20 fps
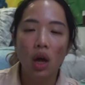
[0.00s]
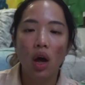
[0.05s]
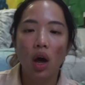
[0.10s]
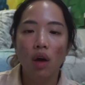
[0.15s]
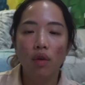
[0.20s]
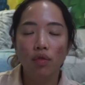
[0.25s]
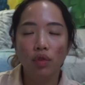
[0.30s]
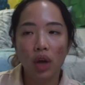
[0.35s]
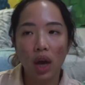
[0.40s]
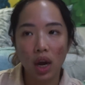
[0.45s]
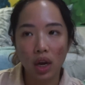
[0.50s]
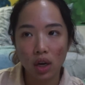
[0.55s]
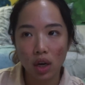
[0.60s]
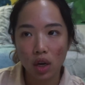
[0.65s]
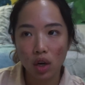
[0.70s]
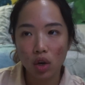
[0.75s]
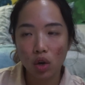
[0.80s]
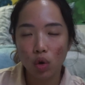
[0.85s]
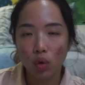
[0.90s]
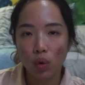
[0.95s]
of
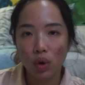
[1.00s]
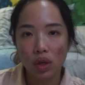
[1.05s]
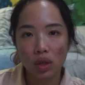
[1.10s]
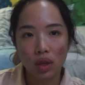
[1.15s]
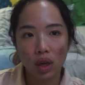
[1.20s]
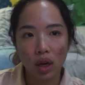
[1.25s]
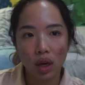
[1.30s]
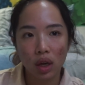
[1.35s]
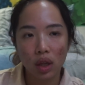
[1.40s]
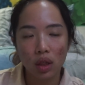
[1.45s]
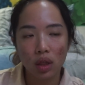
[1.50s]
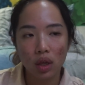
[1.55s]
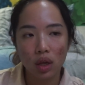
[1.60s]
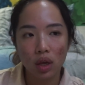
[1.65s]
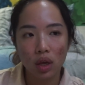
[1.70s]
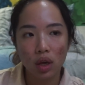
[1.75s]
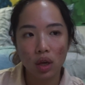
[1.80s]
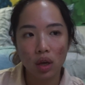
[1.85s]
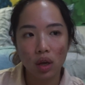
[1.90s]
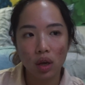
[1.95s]
Caden, who is like
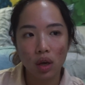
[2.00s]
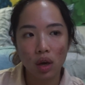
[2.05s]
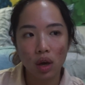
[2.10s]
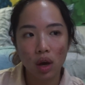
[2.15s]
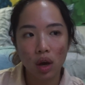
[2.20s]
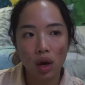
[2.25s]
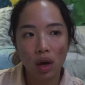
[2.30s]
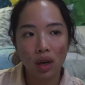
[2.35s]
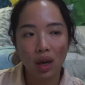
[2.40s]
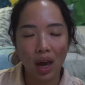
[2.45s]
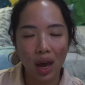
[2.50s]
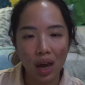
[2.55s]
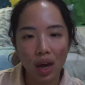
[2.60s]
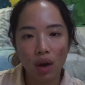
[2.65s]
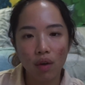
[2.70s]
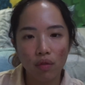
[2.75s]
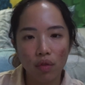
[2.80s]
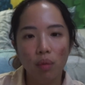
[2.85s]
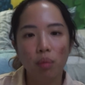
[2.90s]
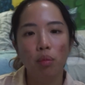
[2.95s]
the king
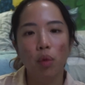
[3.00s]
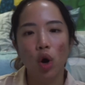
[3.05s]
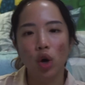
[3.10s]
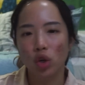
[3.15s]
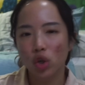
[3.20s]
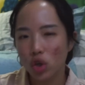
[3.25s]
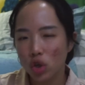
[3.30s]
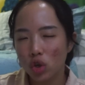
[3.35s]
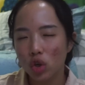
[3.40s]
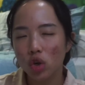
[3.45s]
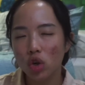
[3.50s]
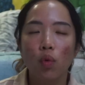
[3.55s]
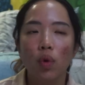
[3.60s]
of the monsters.